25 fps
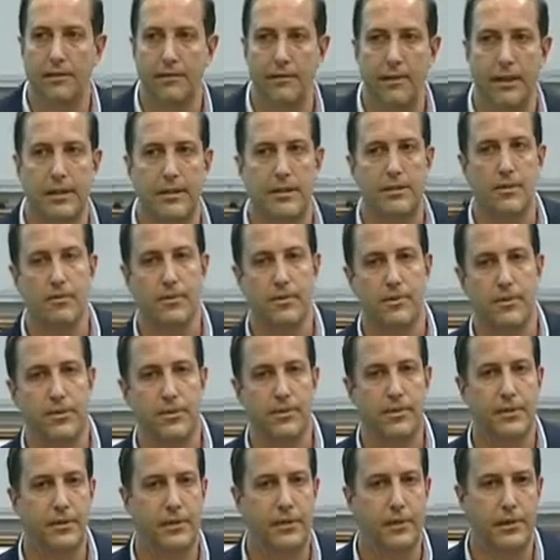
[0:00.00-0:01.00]
Advanced
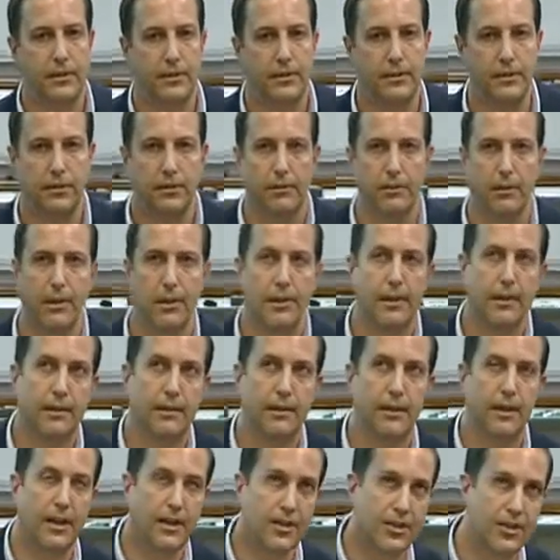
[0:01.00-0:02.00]
course here.
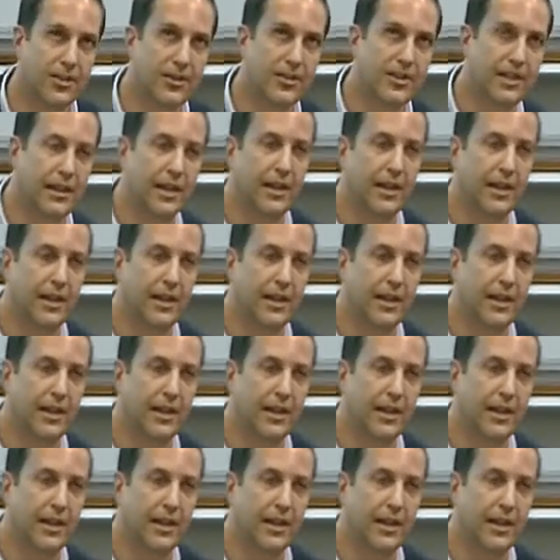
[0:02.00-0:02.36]
I should say